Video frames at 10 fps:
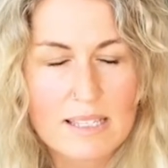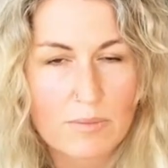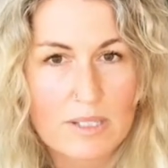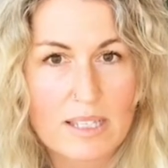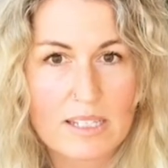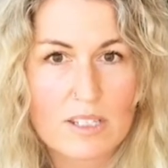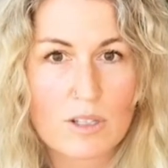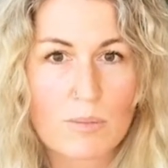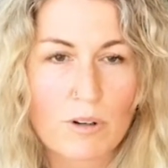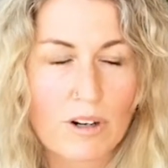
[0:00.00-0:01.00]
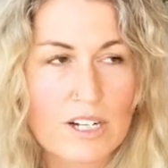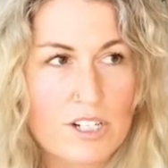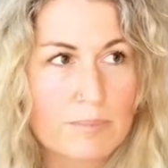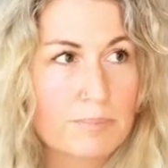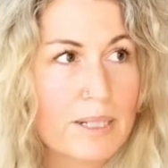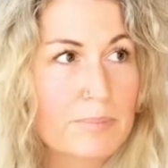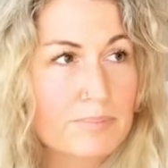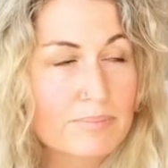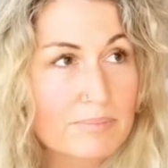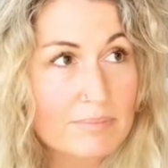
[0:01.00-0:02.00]
It was like a slow progression, but
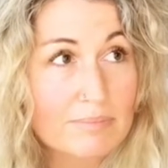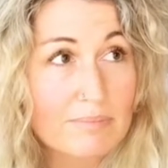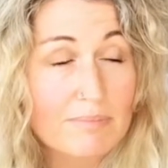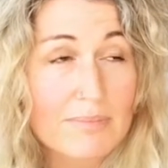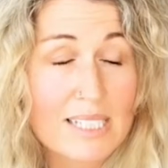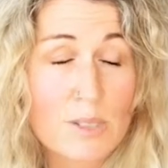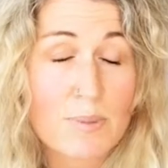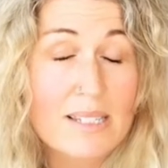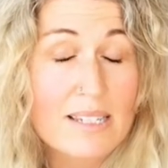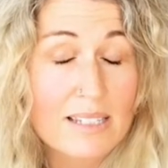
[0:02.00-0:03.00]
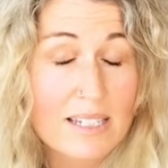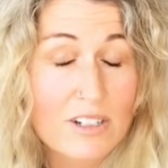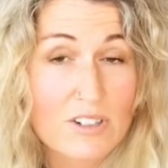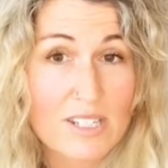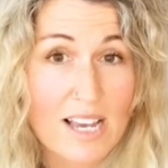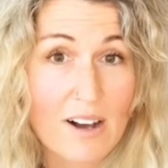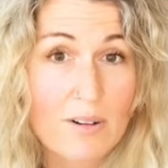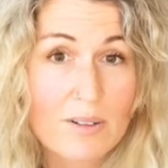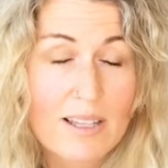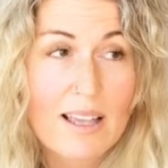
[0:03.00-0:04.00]
it's been 10 years now.